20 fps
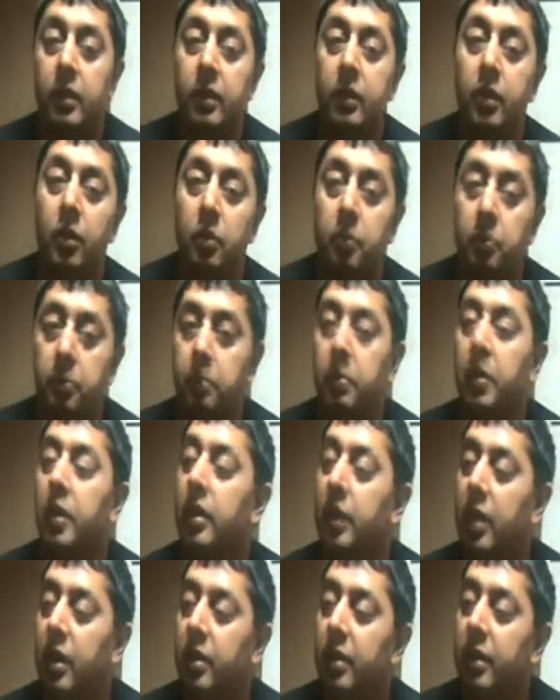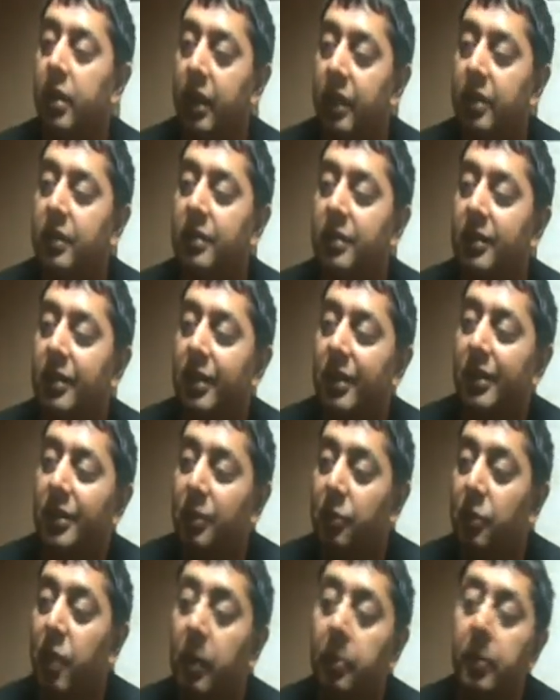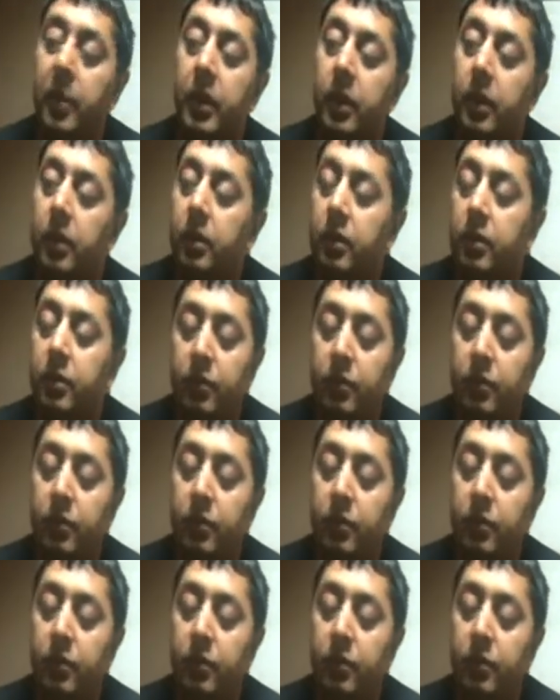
you know, Bangla heads rapping